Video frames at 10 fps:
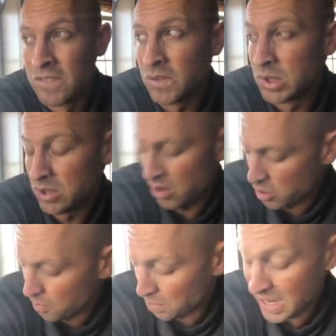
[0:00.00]
So
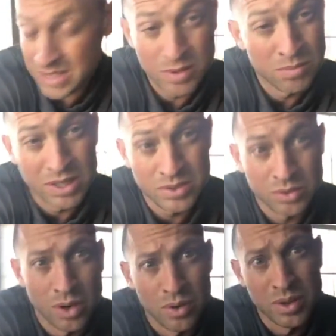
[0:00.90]
sarcoplasmic muscle
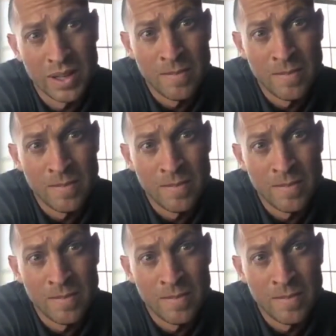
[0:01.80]
growth